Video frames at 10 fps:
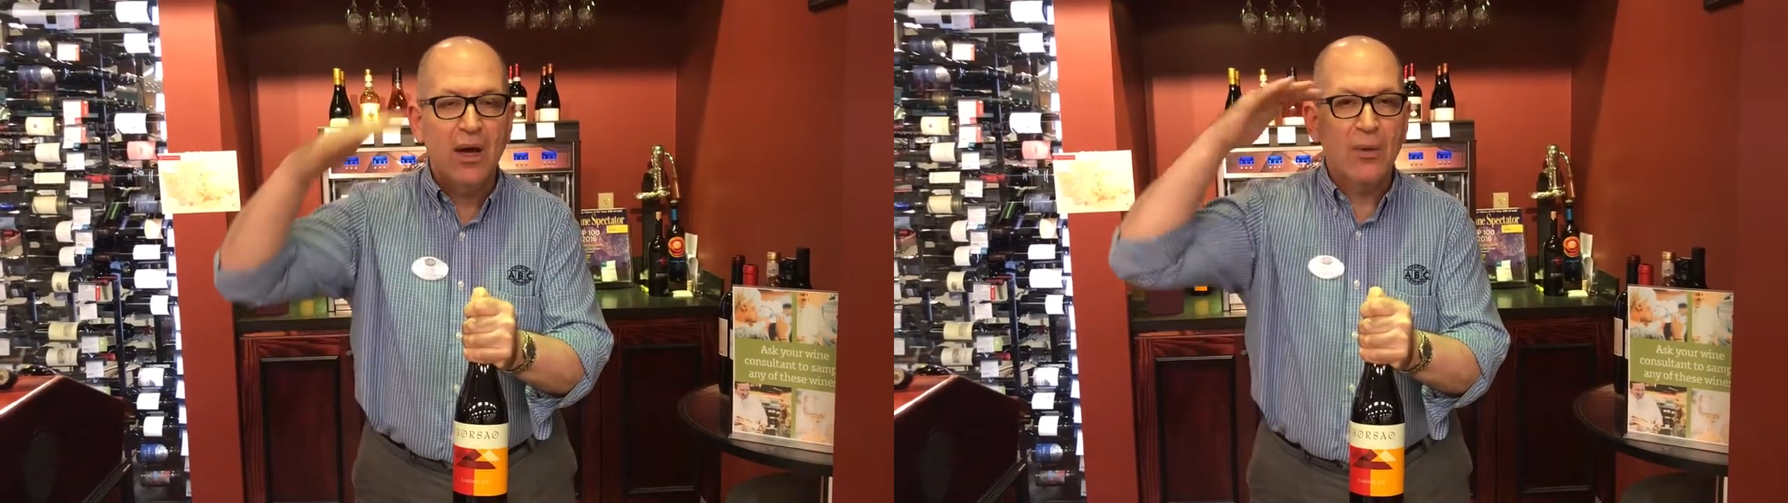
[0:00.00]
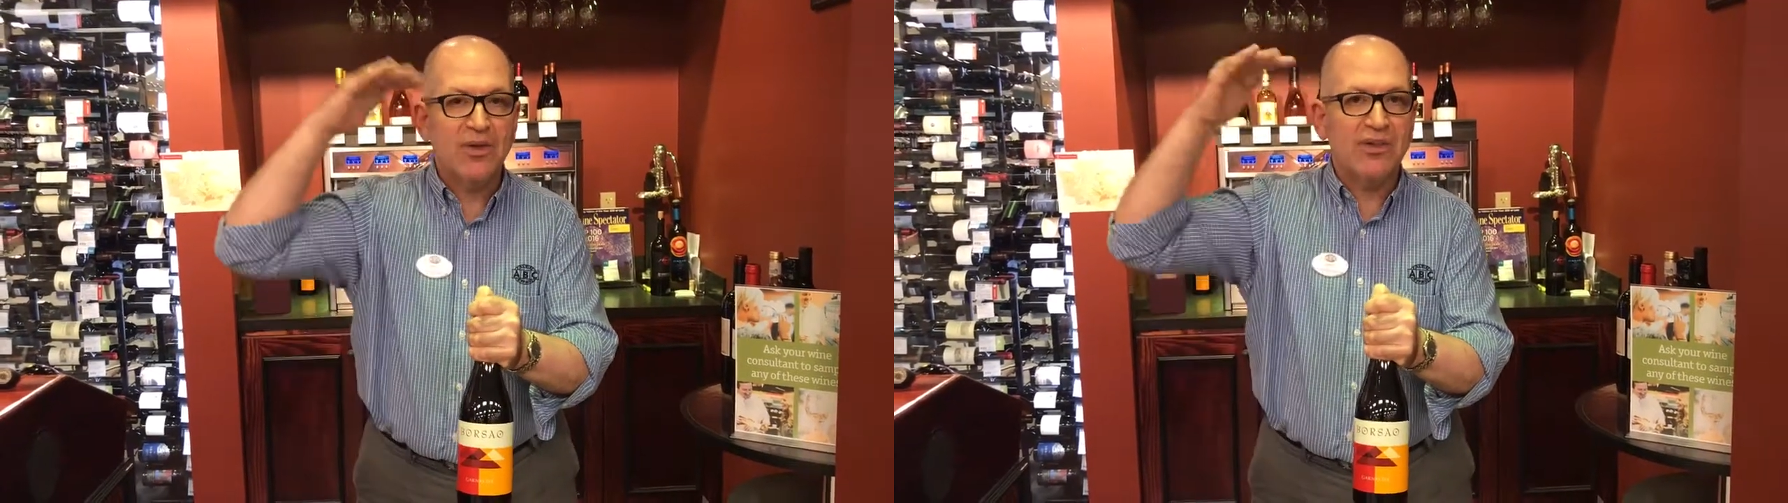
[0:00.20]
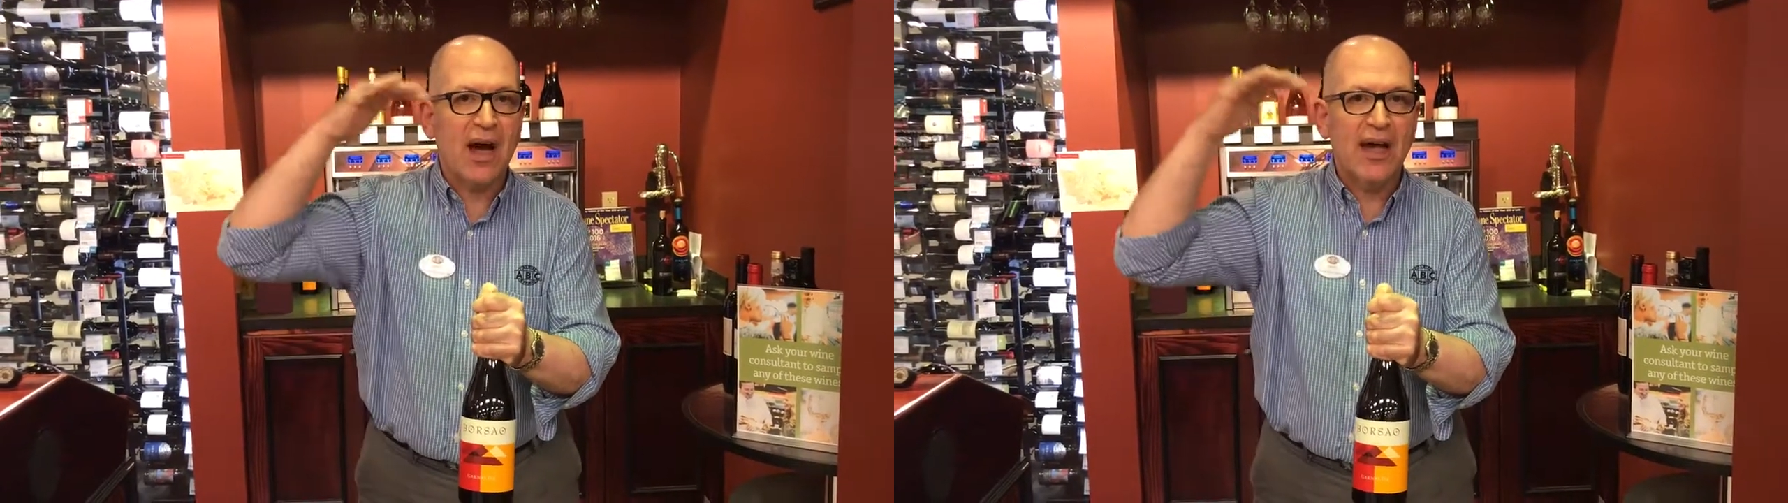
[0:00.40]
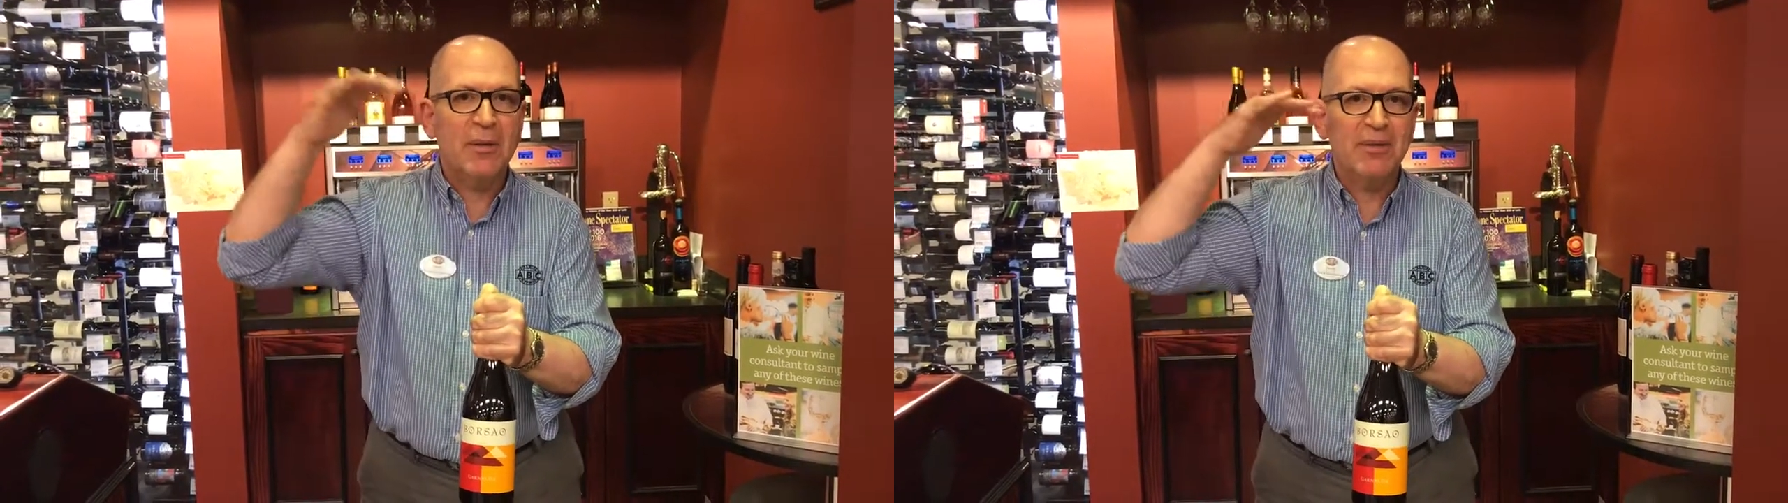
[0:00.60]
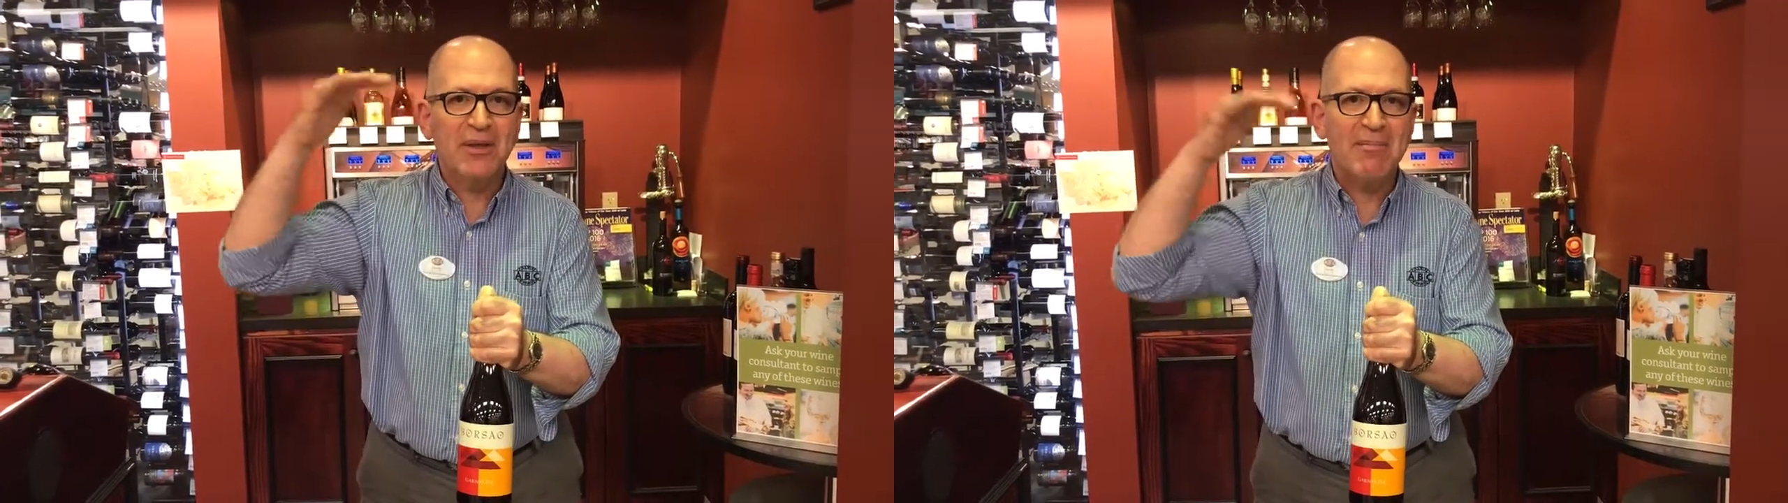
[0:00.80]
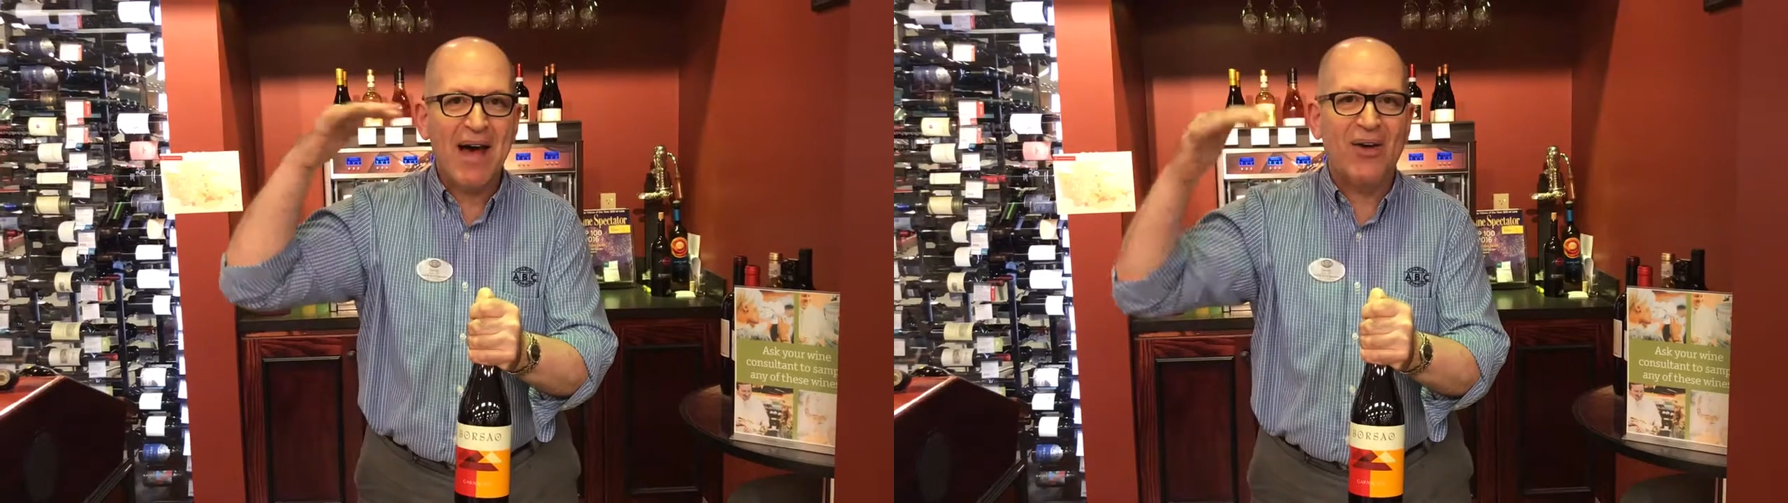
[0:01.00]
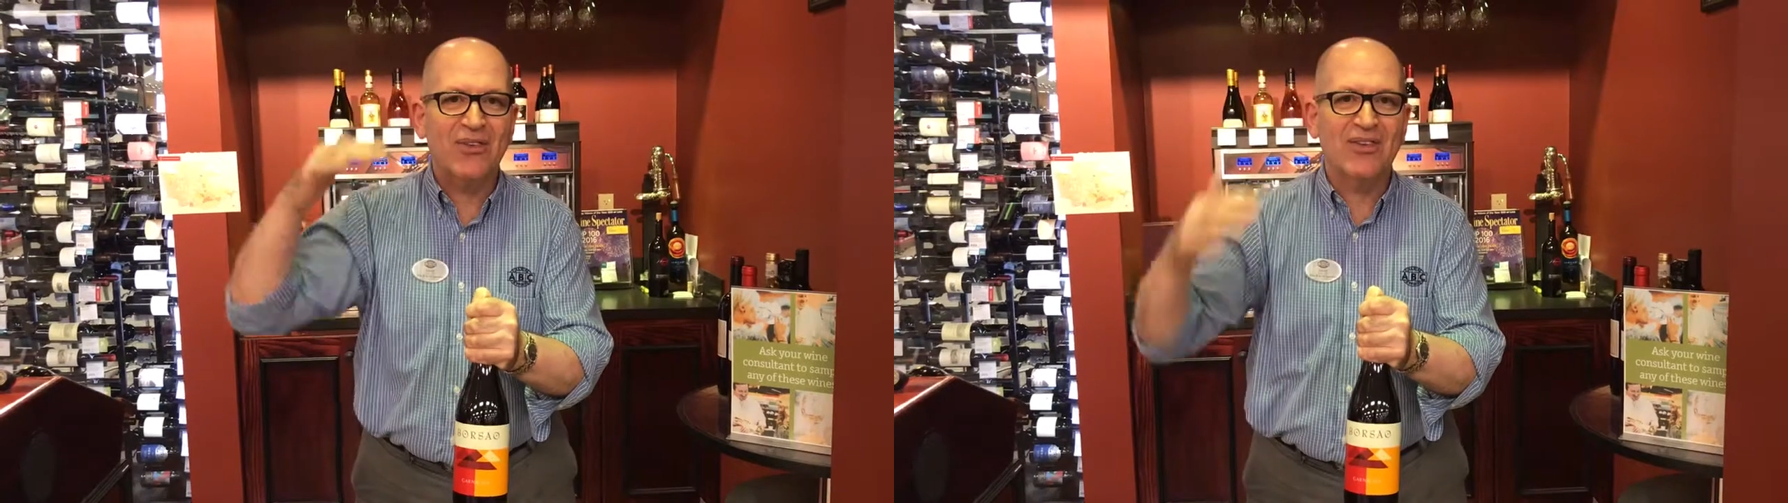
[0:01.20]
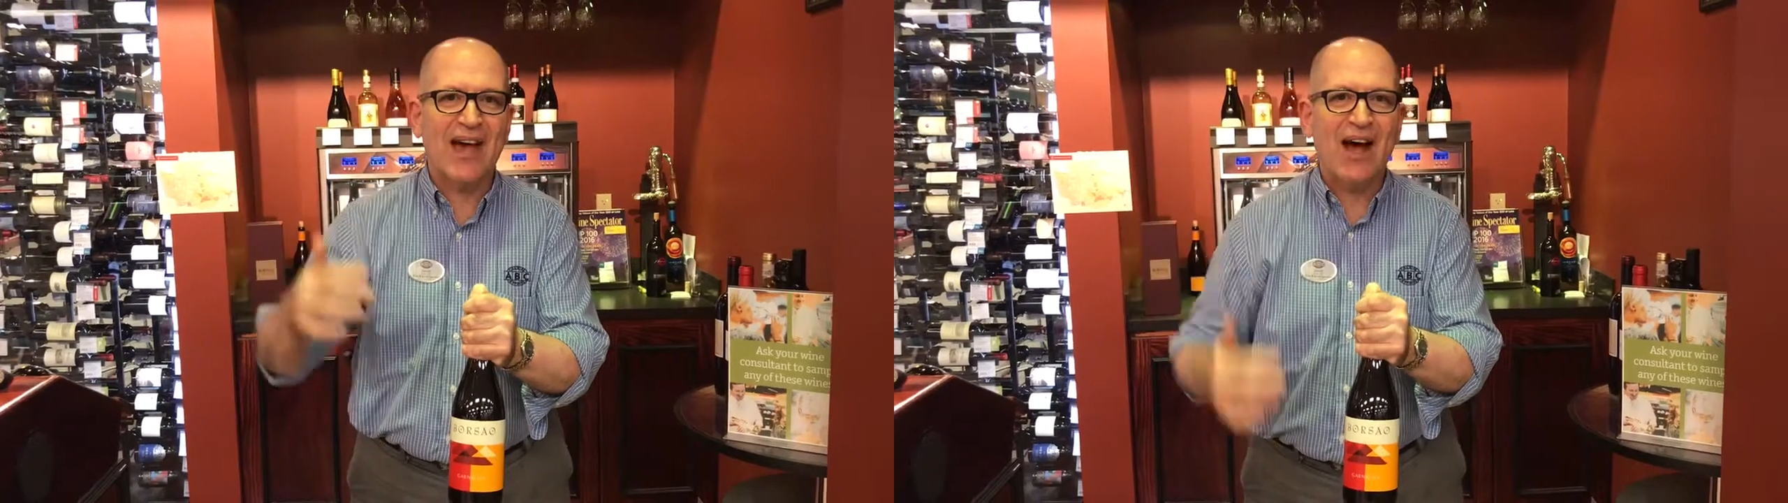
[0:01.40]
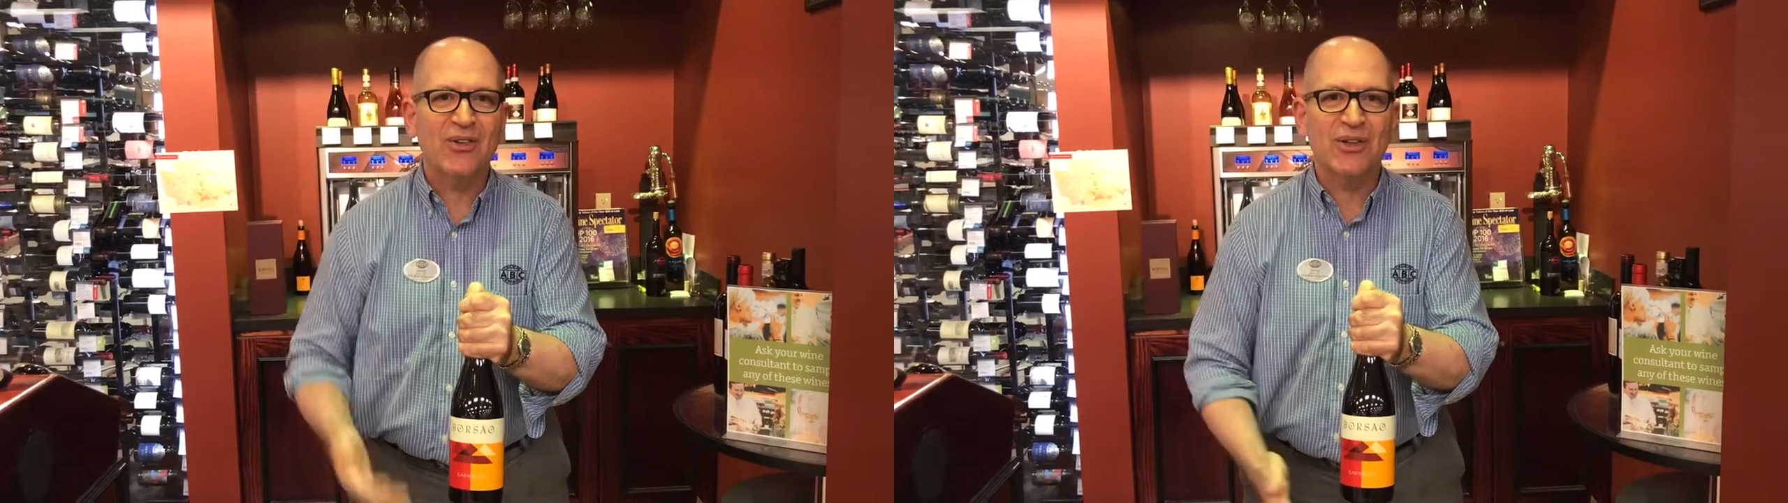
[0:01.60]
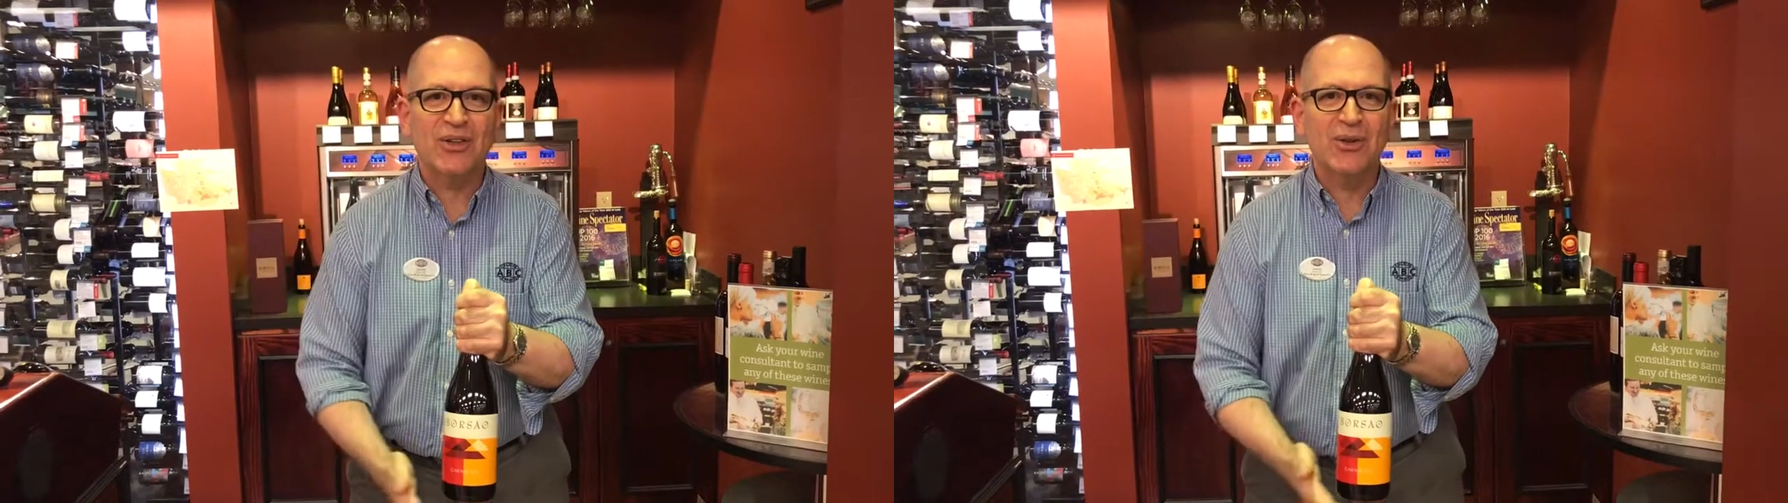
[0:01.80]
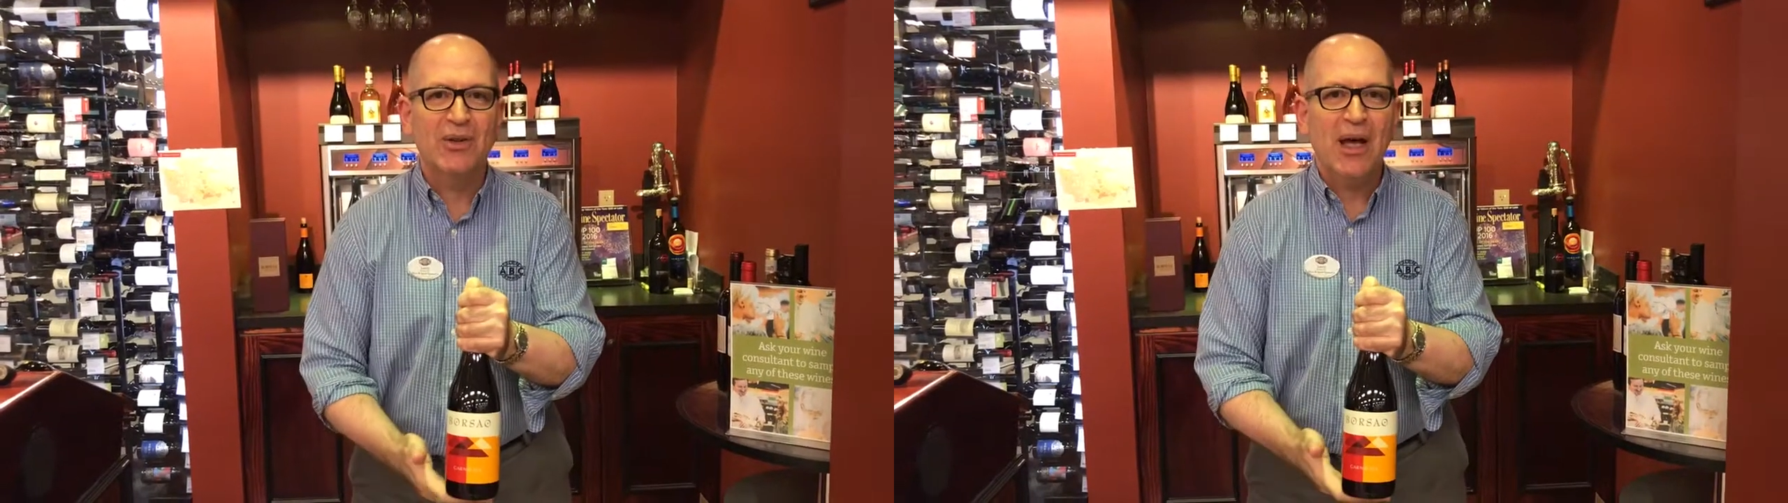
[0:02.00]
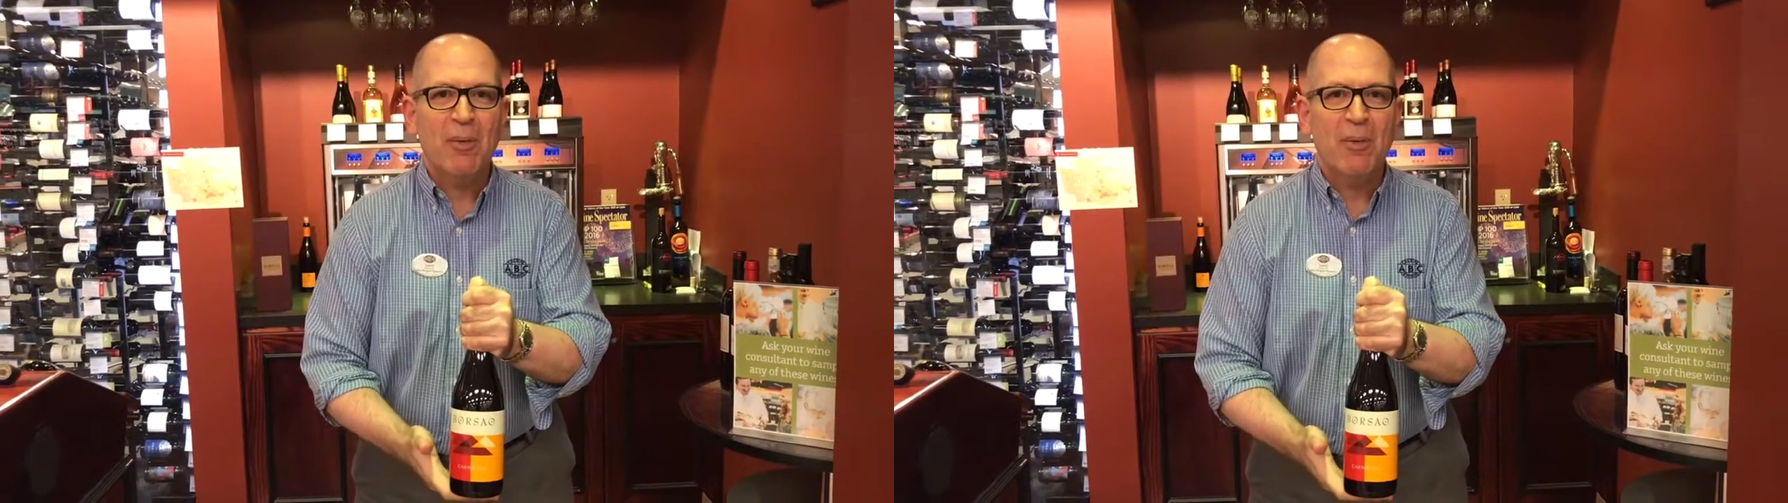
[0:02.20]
which is high up in the mountains, altitude,